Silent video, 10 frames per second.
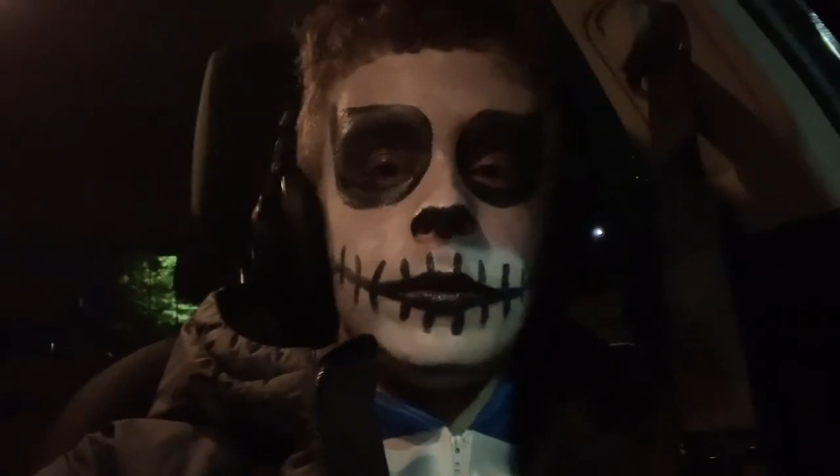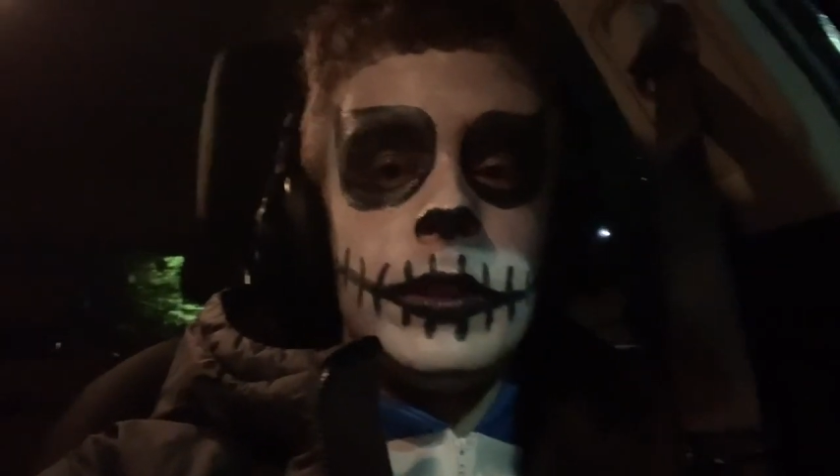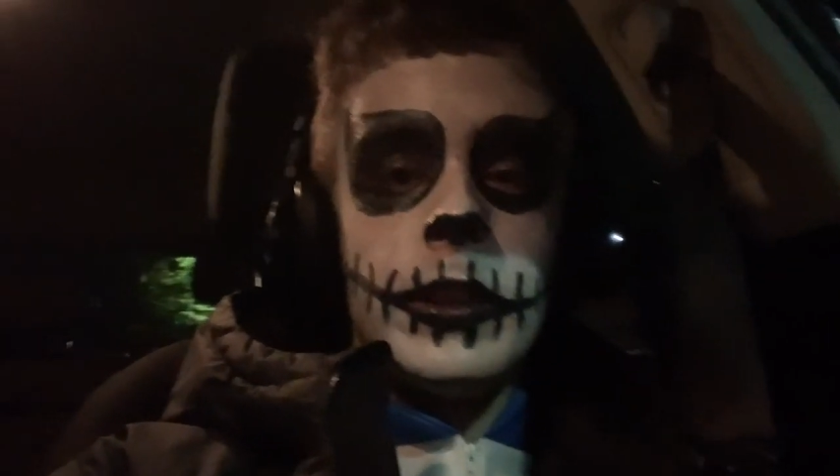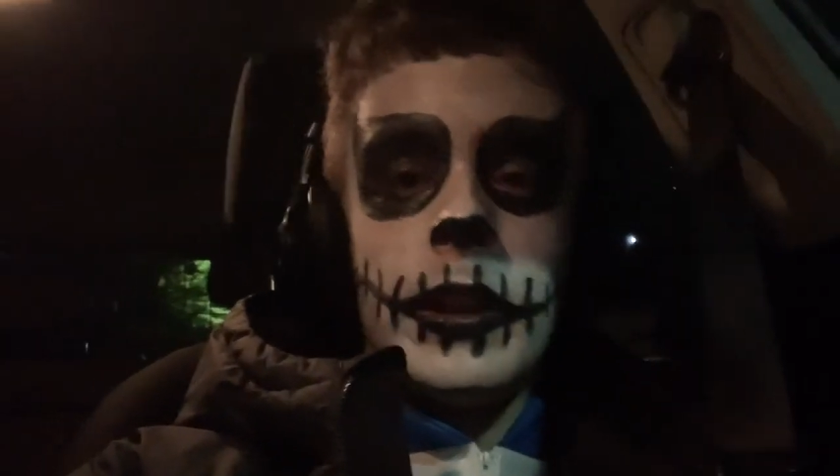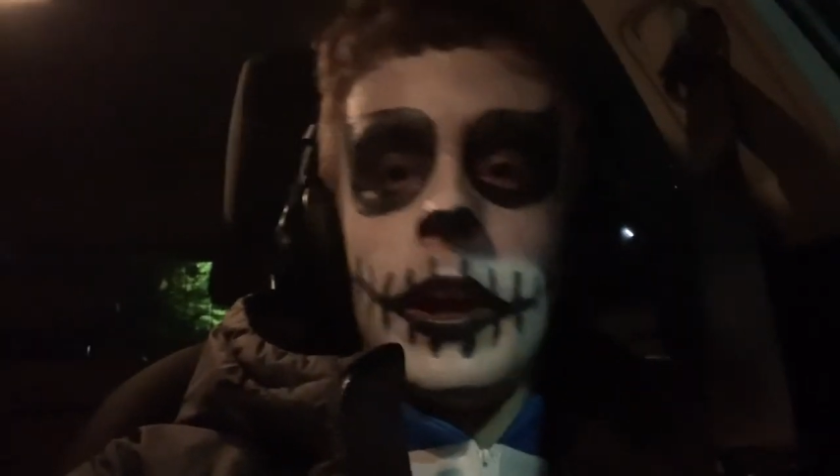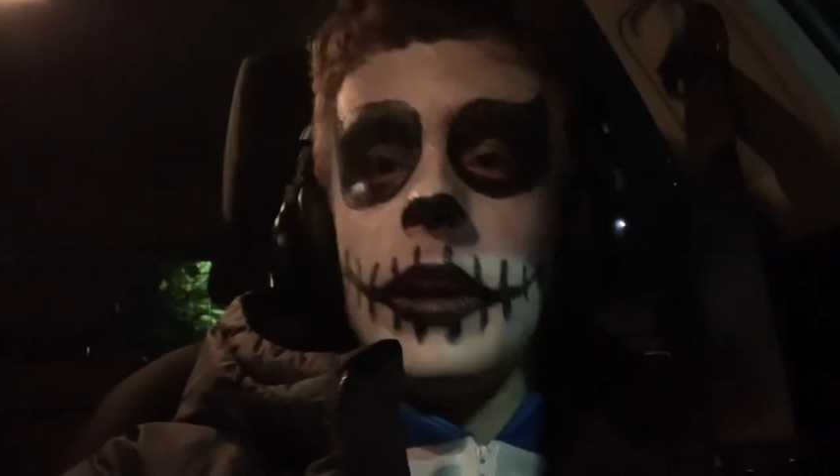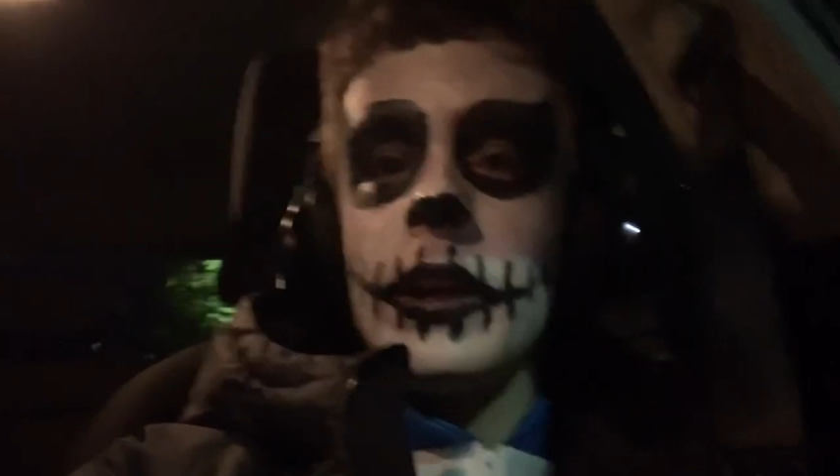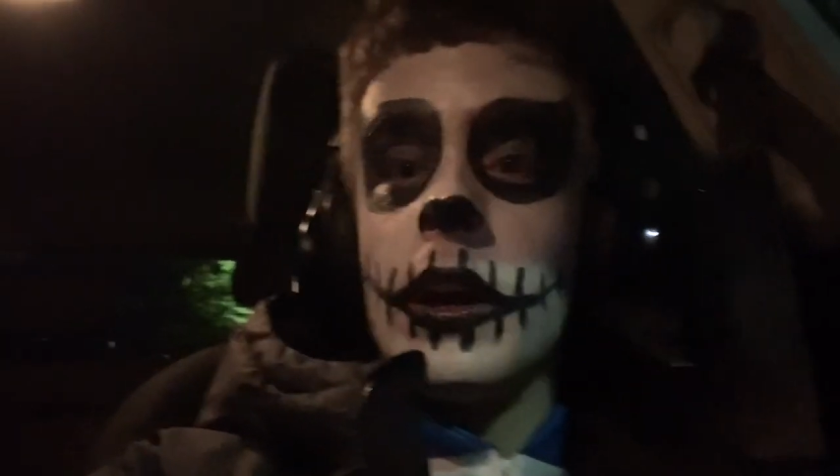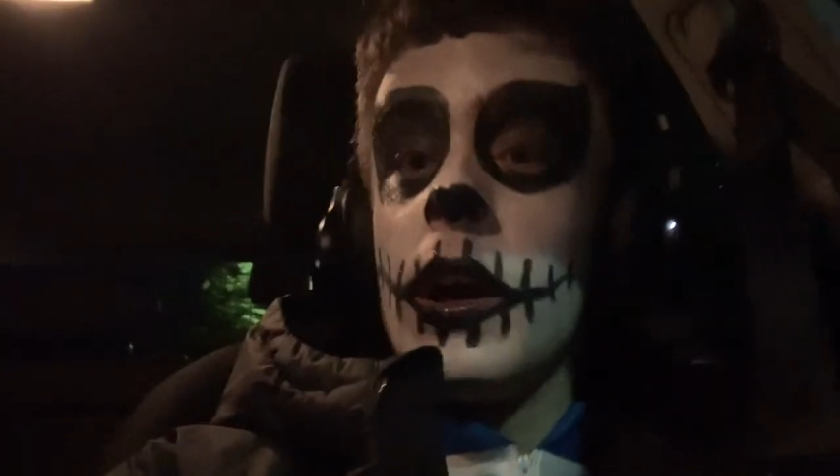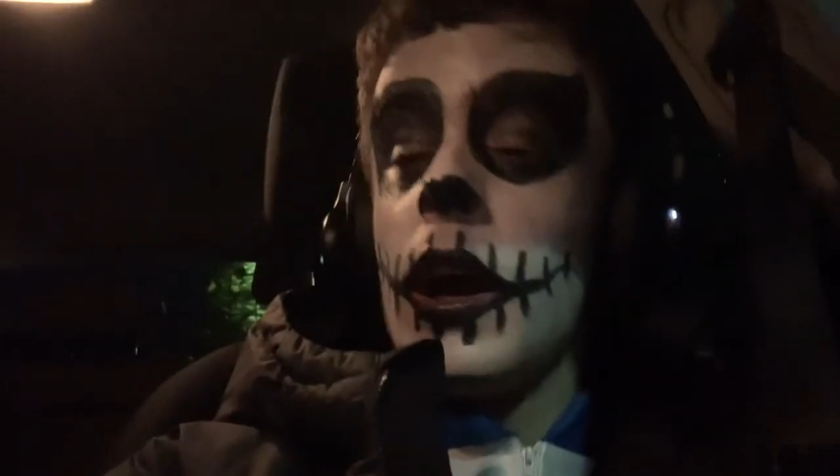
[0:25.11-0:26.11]
today
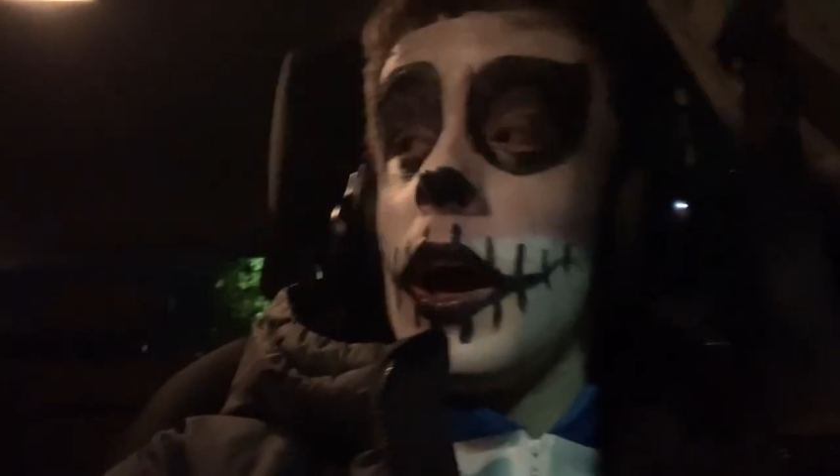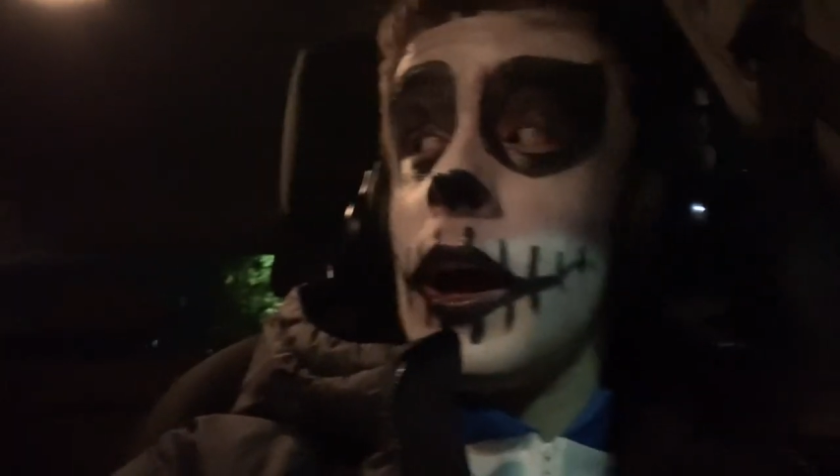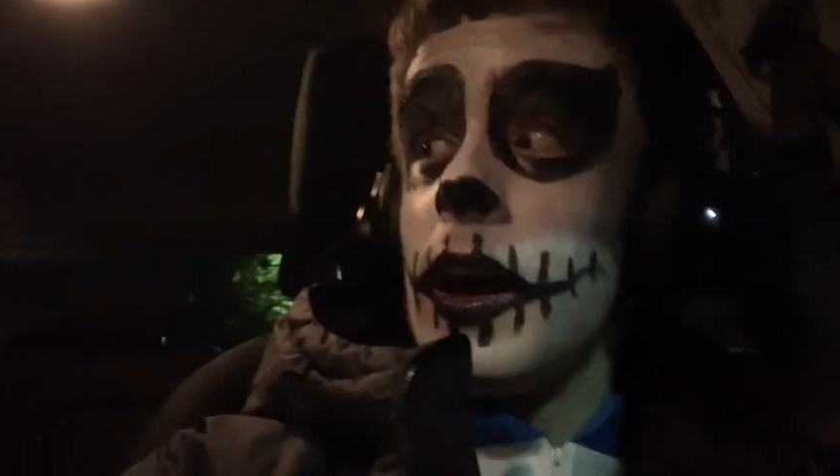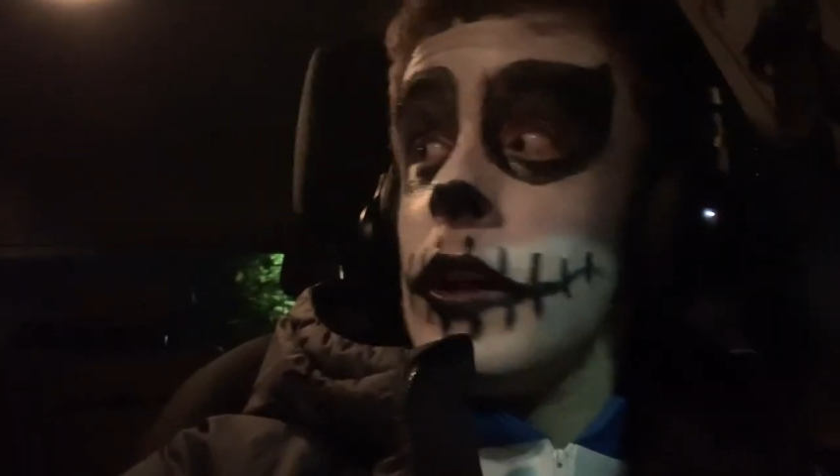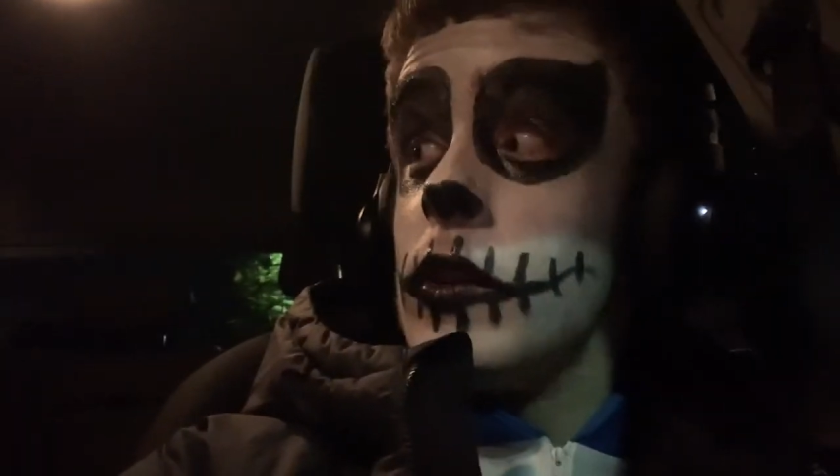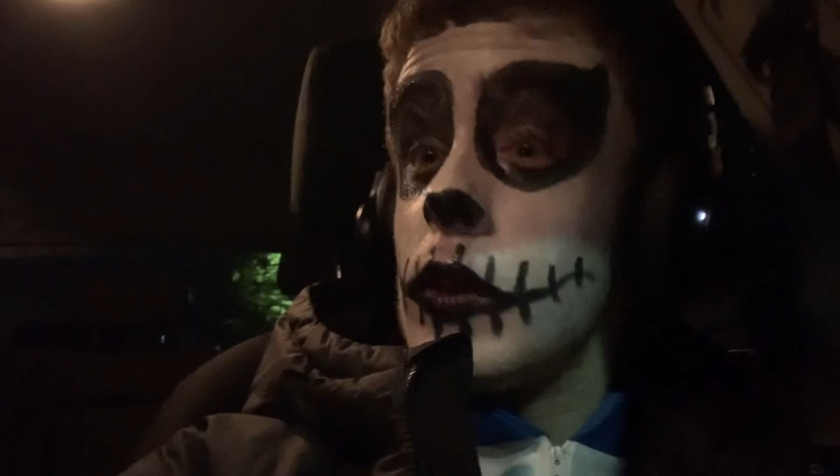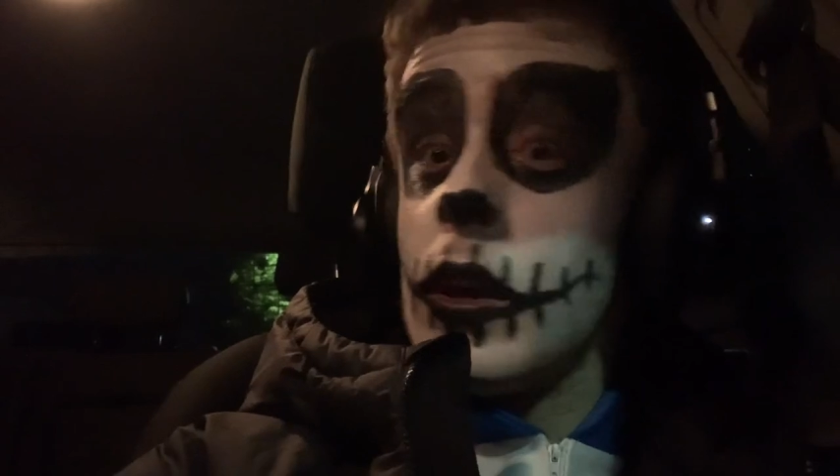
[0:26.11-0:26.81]
and